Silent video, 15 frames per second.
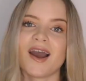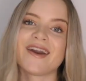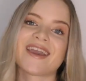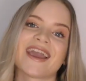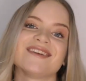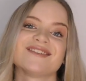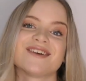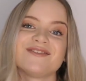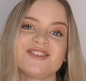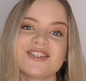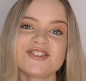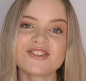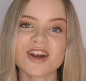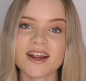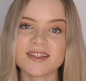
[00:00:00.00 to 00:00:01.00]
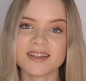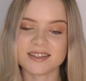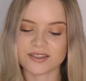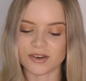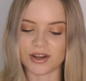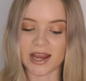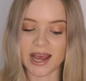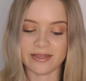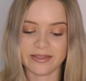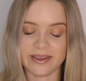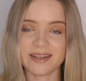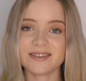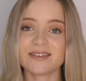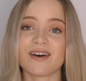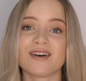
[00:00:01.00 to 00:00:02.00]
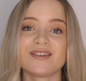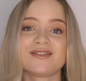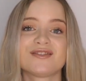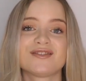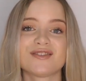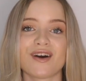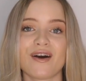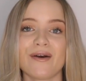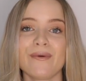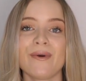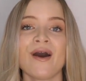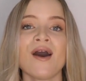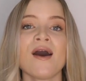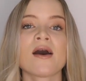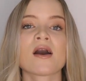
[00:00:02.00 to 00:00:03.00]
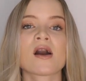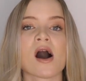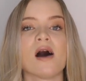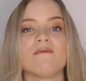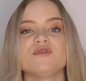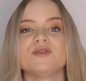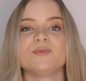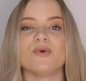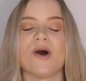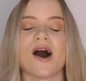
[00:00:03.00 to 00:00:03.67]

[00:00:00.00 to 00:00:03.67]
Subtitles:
Okay, so I've just tried these on and these are so comfortable.